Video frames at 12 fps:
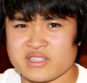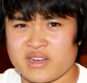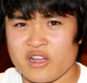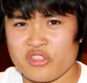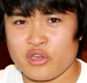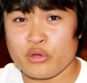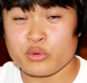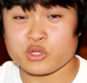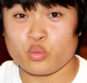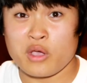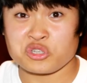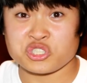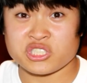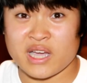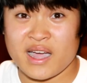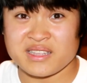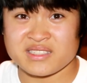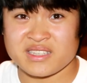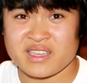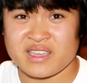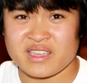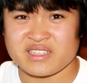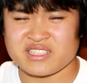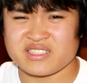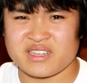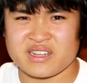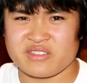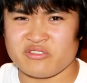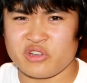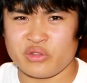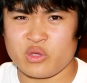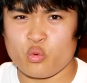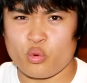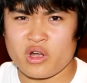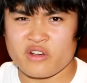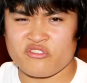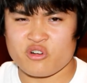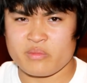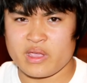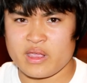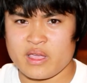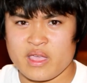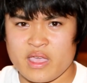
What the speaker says: and although it was well shot, just didn't really work for me.